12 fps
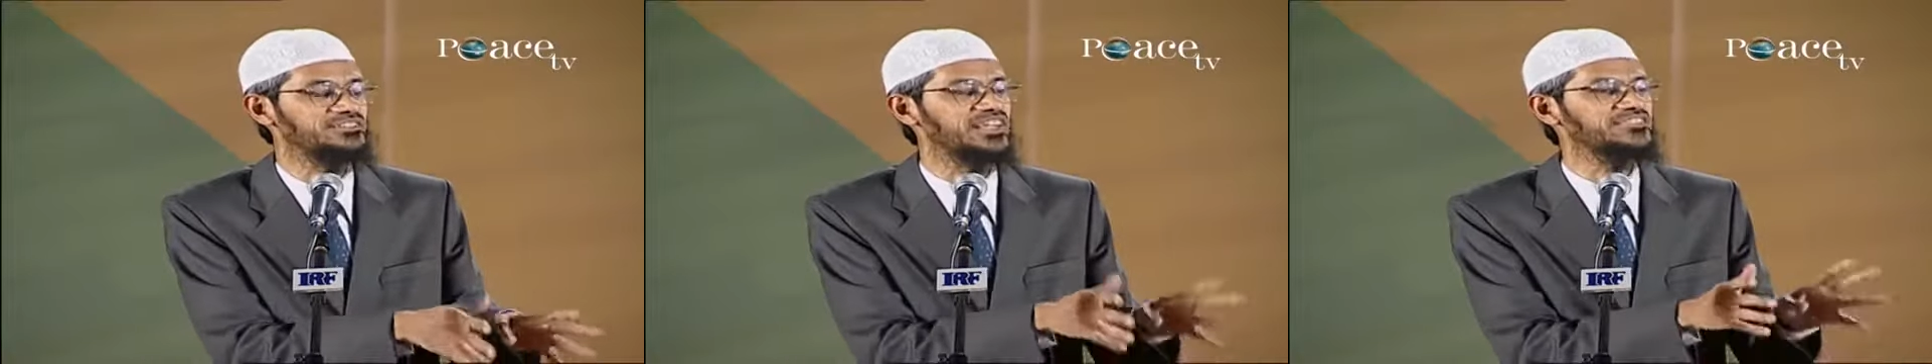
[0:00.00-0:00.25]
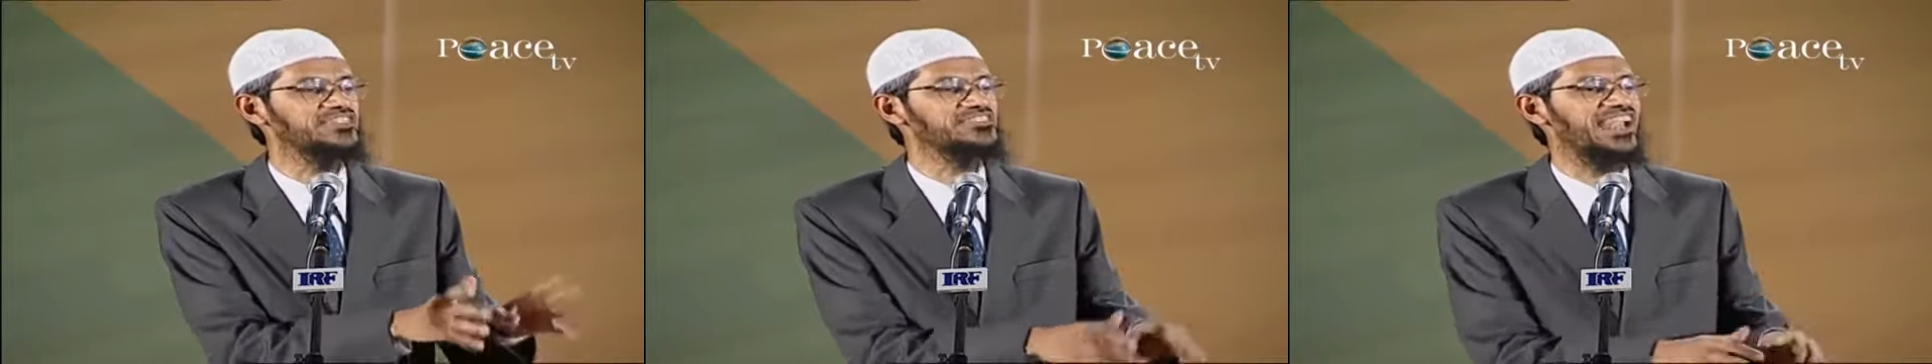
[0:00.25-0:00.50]

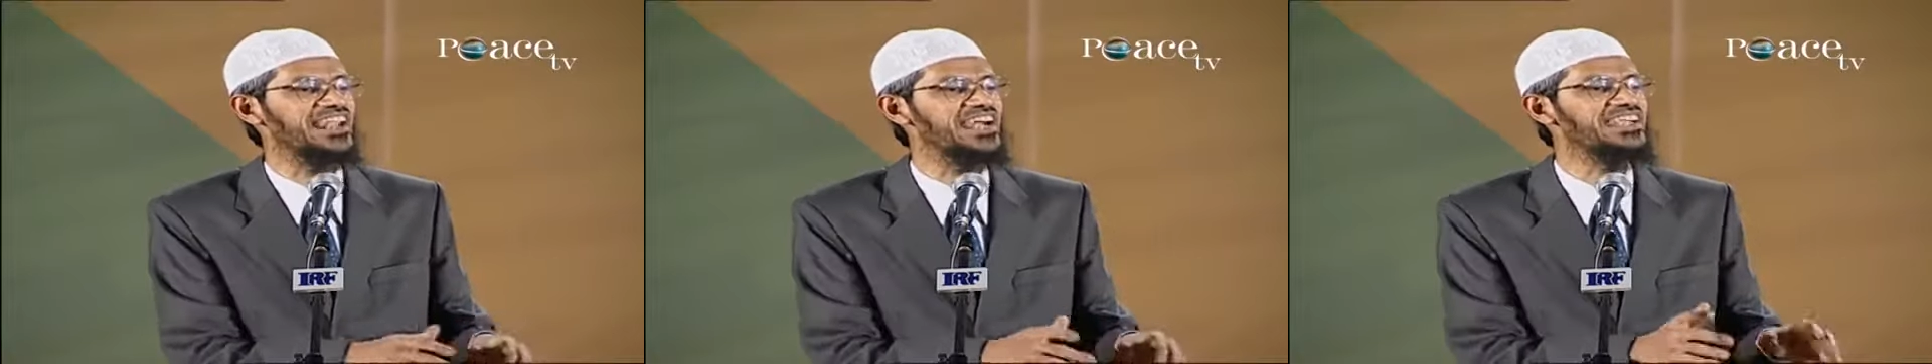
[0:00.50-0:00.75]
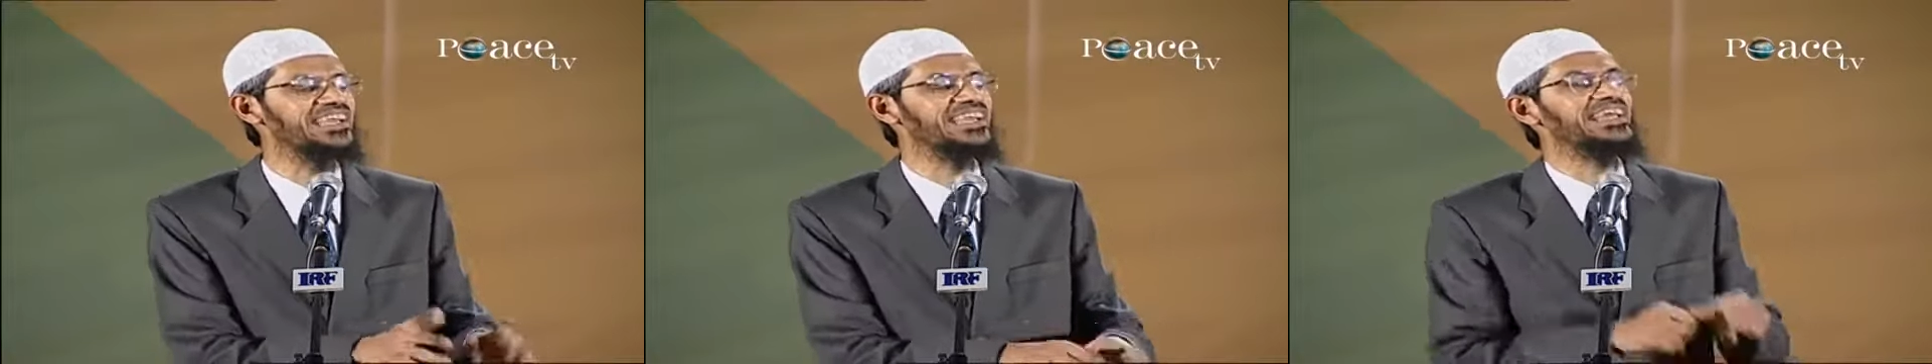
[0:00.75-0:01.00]
Justice
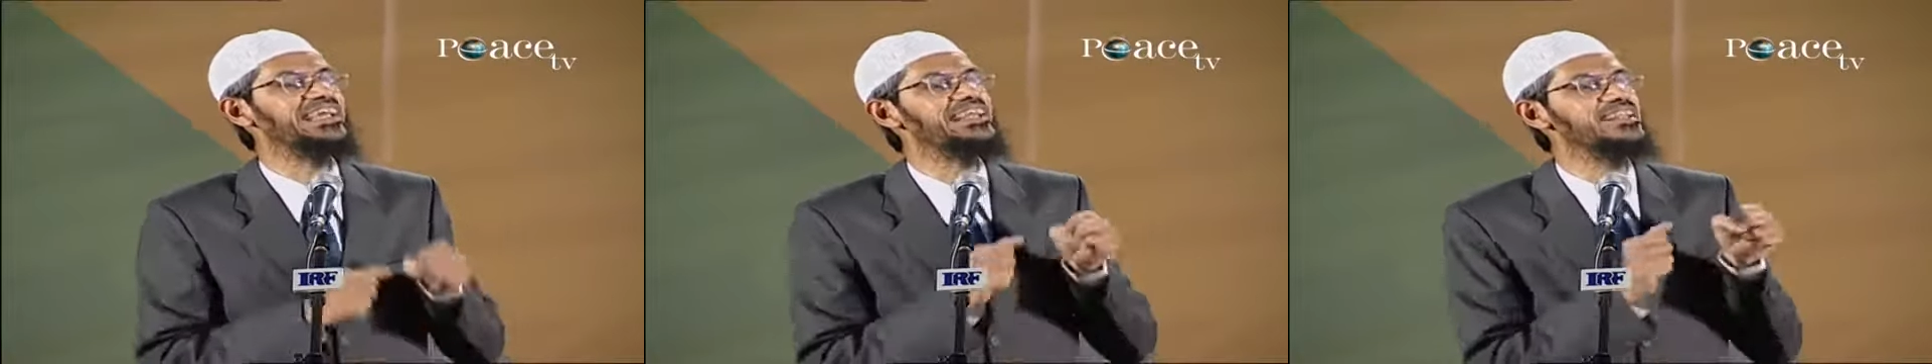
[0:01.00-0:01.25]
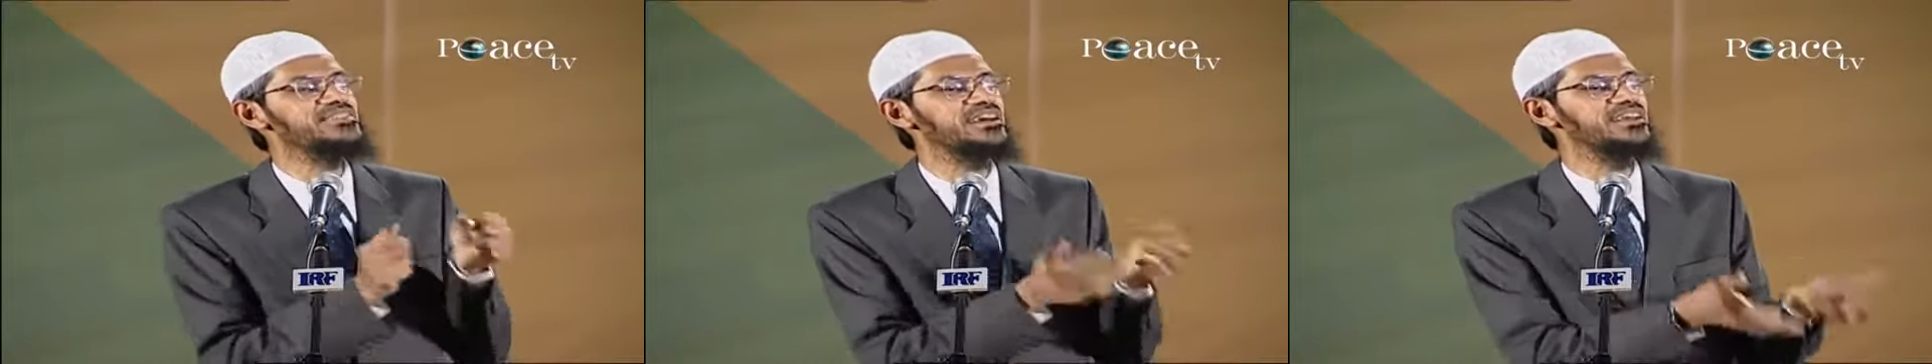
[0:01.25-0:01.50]
Ranade,
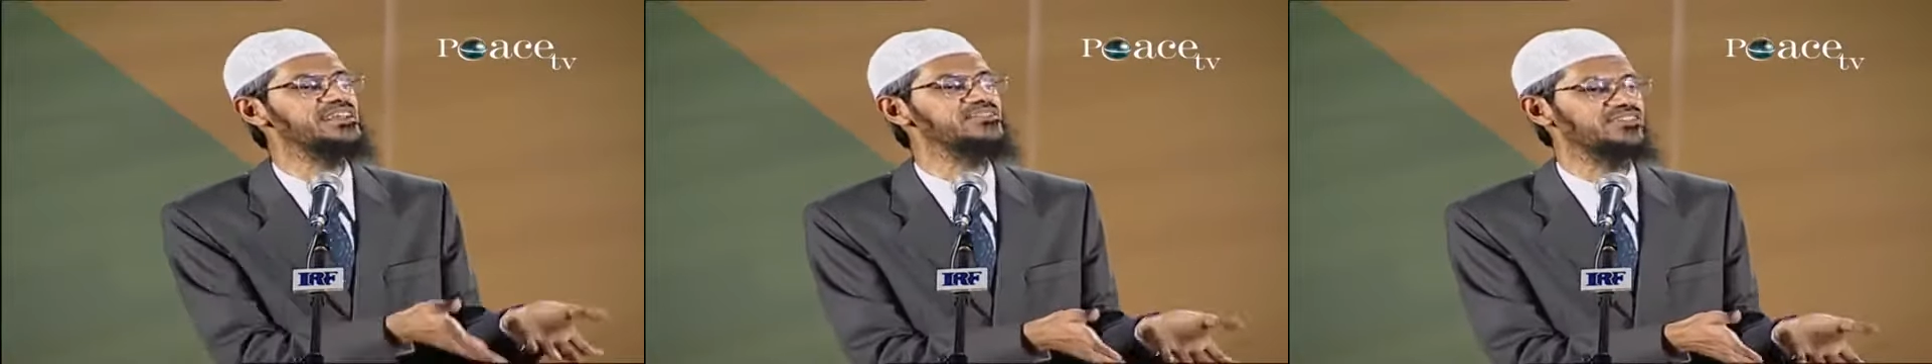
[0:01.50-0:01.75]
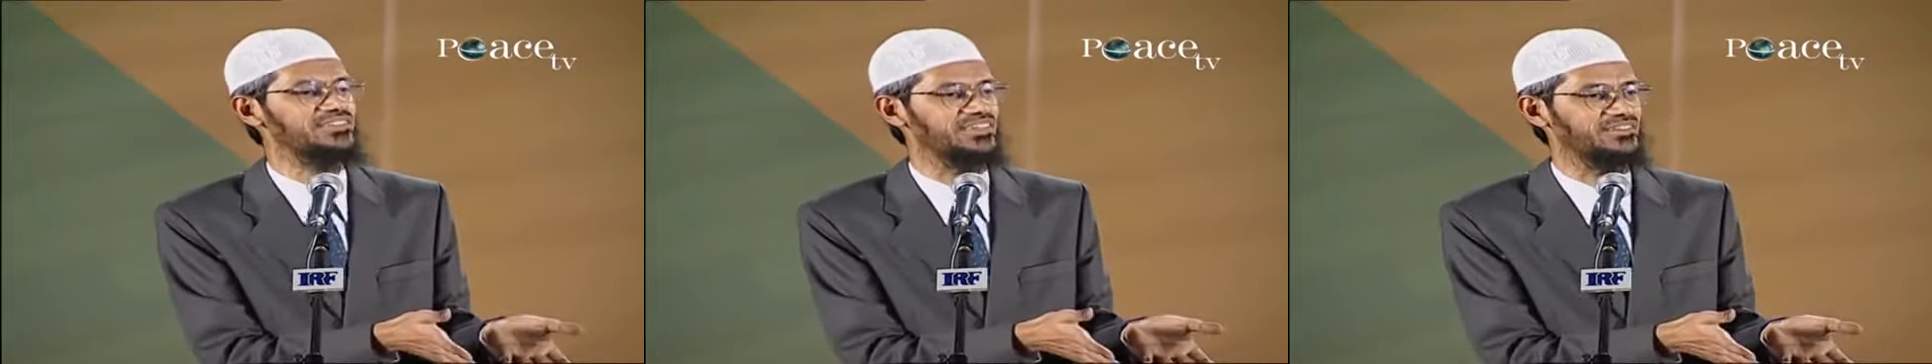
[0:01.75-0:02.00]
he disagrees
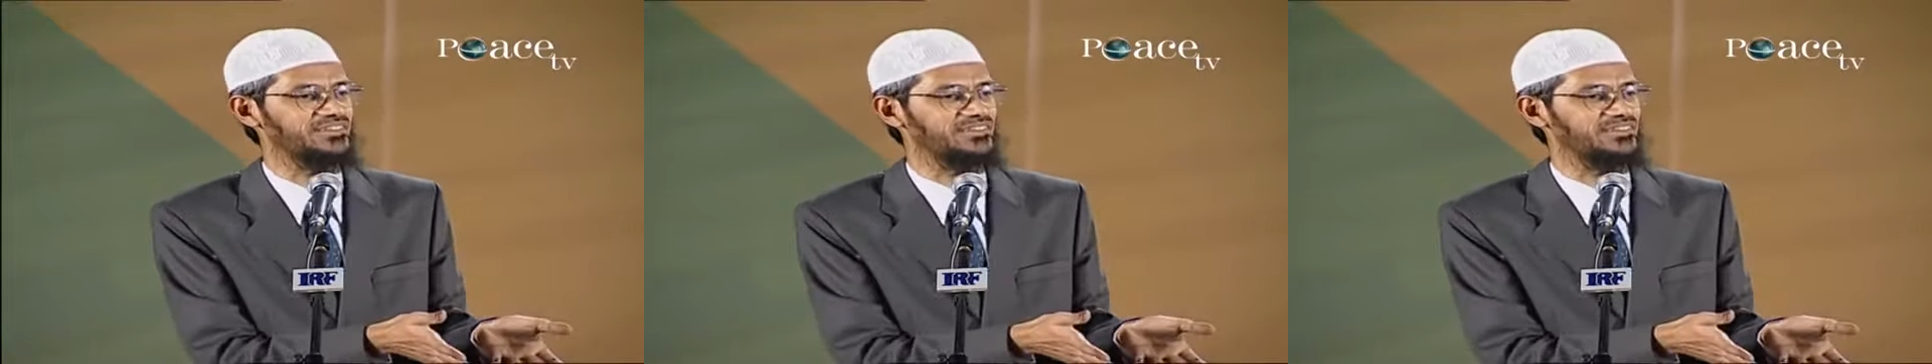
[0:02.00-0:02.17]
with it.